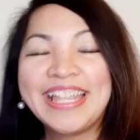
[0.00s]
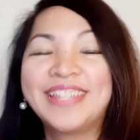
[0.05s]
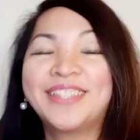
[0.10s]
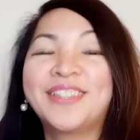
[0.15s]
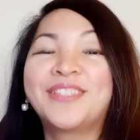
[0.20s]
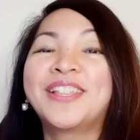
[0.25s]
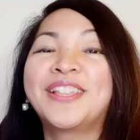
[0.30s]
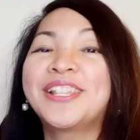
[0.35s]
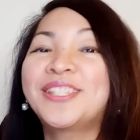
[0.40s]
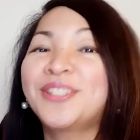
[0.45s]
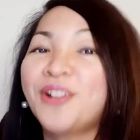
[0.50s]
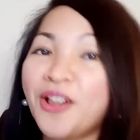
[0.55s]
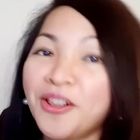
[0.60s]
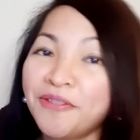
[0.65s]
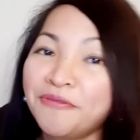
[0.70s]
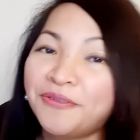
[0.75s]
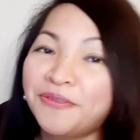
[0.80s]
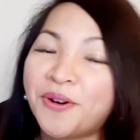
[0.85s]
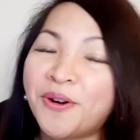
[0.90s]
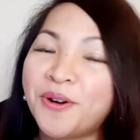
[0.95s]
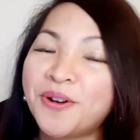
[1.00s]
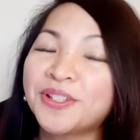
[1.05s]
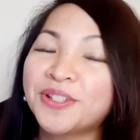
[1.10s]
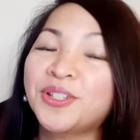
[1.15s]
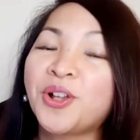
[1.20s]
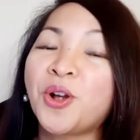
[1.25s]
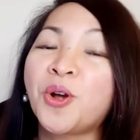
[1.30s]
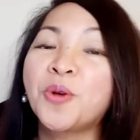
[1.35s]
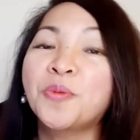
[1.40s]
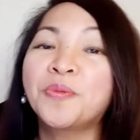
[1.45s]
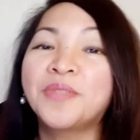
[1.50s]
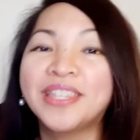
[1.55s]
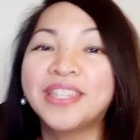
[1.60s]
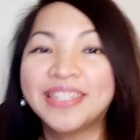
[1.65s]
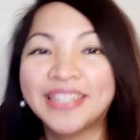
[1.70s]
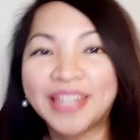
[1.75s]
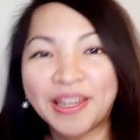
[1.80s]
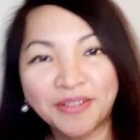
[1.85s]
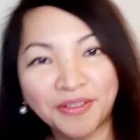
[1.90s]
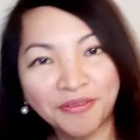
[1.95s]
So that's all, folks. Hope this
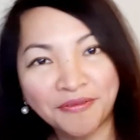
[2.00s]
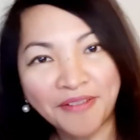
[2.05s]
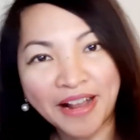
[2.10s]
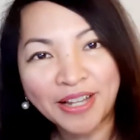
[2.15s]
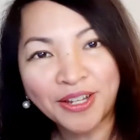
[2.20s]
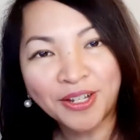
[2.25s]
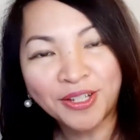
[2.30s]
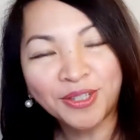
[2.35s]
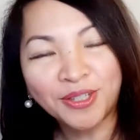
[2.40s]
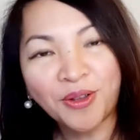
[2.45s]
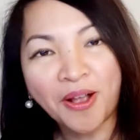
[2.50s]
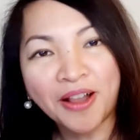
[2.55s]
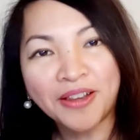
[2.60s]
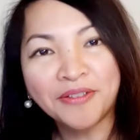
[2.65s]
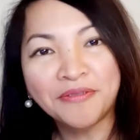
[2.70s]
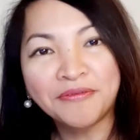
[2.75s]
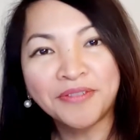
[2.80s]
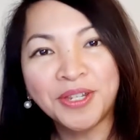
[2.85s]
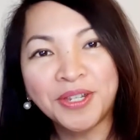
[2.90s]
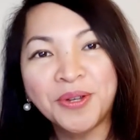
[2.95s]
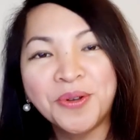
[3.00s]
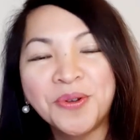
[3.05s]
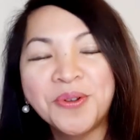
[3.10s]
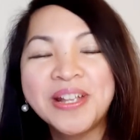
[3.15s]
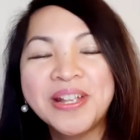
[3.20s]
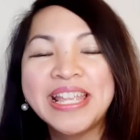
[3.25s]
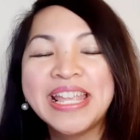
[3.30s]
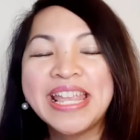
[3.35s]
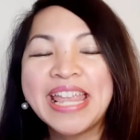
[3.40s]
gives value to all of you.